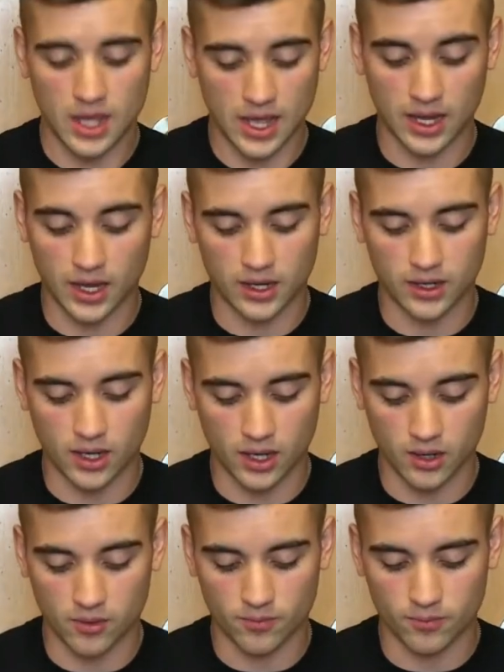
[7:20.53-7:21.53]

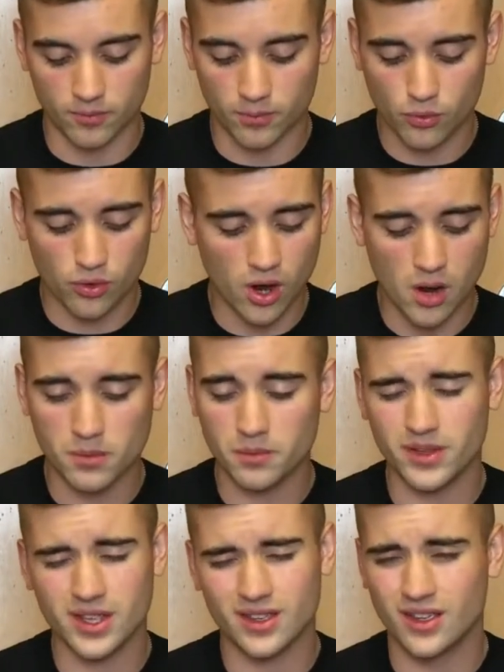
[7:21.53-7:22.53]
And
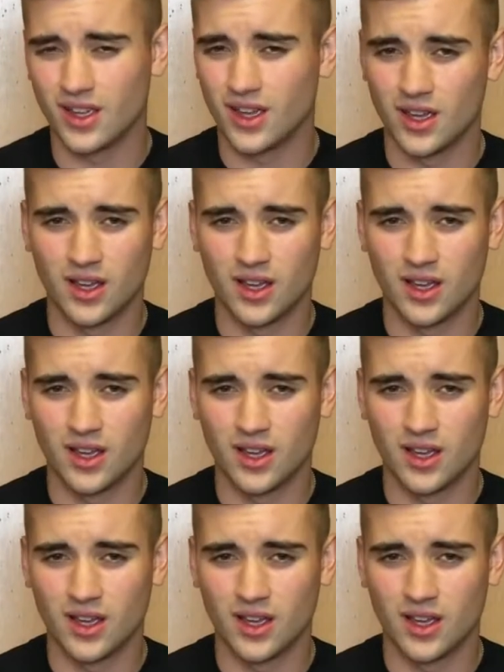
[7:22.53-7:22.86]
probably